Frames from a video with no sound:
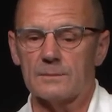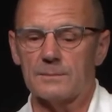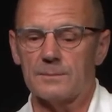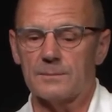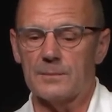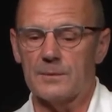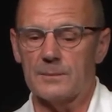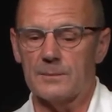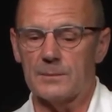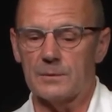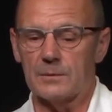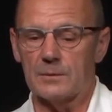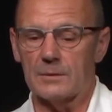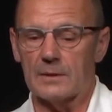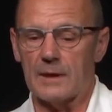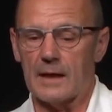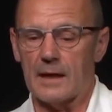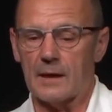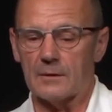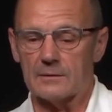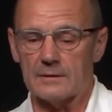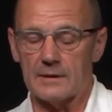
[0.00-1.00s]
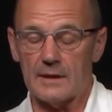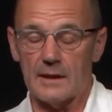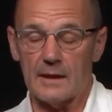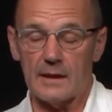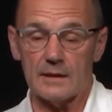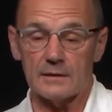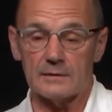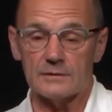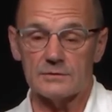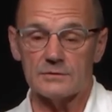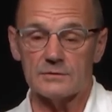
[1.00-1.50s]
people out
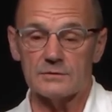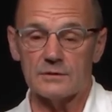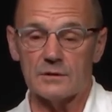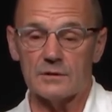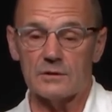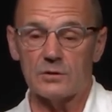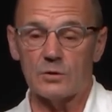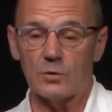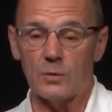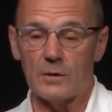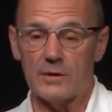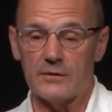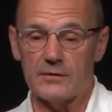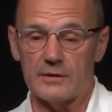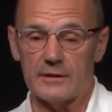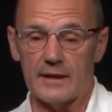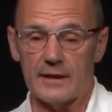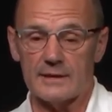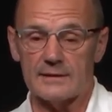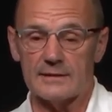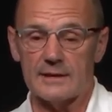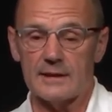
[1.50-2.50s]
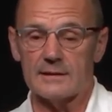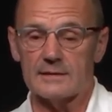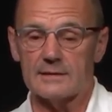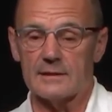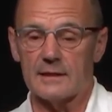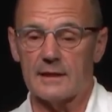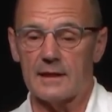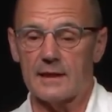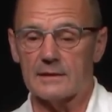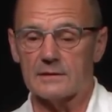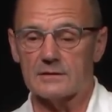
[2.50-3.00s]
there to query that data
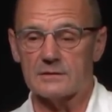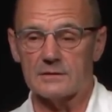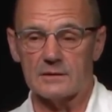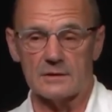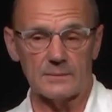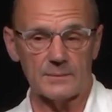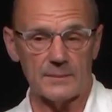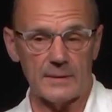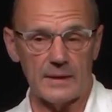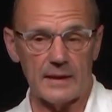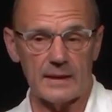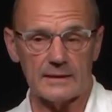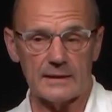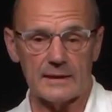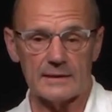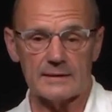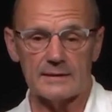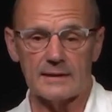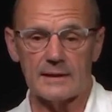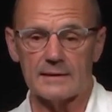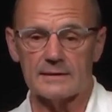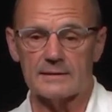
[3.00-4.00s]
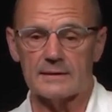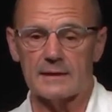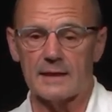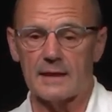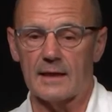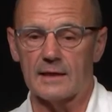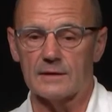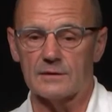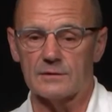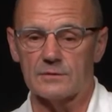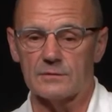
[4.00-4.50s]
and to compare that data
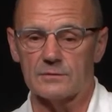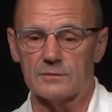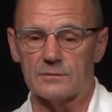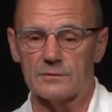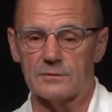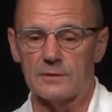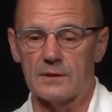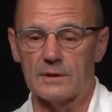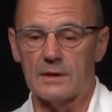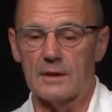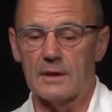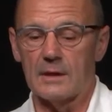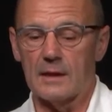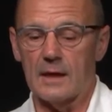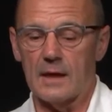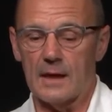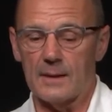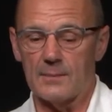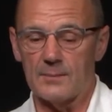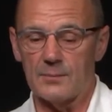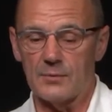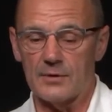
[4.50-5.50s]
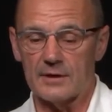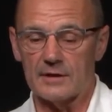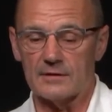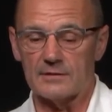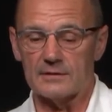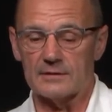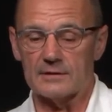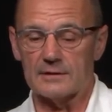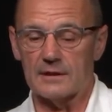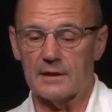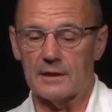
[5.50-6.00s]
and to bring
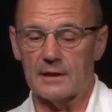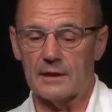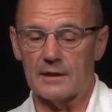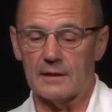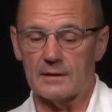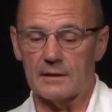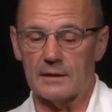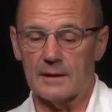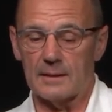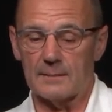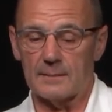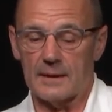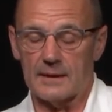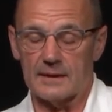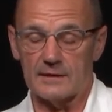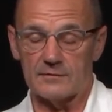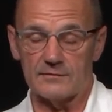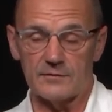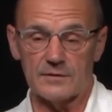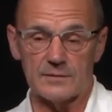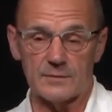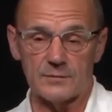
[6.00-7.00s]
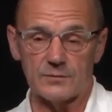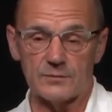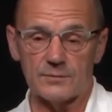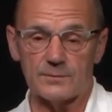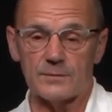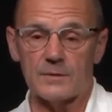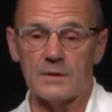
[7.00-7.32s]
it and make it visible.